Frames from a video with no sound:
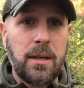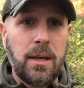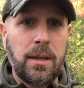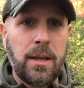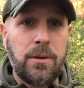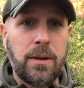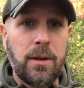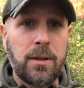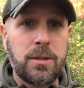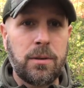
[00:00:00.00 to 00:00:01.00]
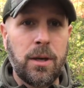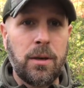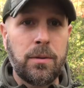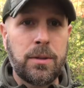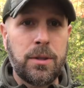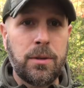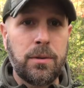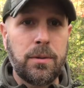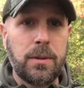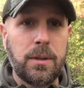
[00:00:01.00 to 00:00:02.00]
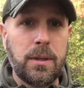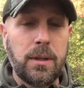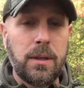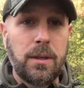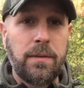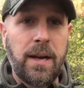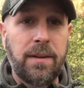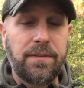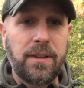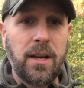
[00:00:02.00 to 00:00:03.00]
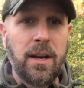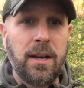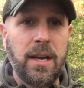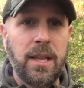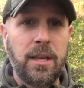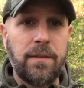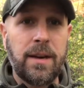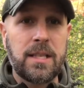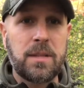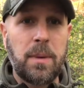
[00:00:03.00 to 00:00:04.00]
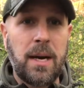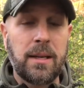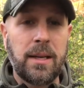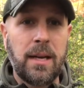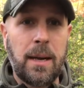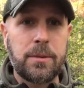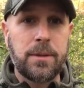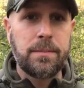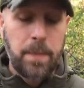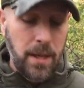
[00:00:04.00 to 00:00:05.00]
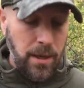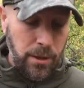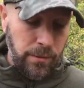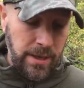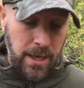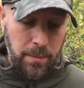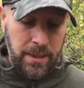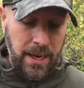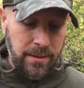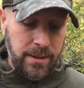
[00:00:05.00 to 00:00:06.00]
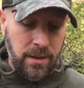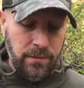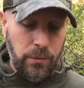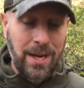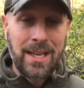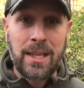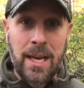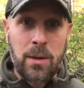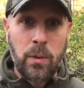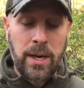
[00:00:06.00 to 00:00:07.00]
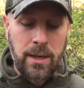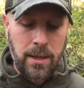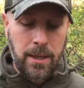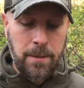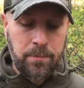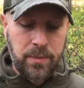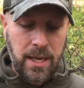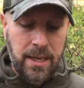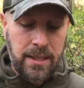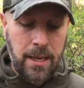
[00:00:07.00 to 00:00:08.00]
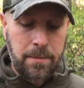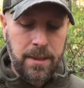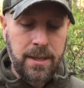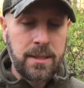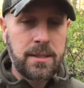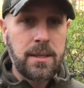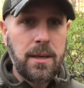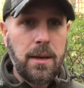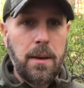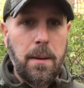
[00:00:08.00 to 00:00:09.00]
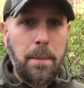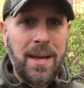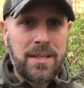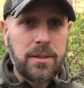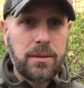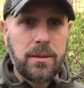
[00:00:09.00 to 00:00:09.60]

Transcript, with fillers: And then you can also go to, you've got a flood, and then you've got a spotlight option. Another great company out there for a lightweight um, headlamp is Petzl.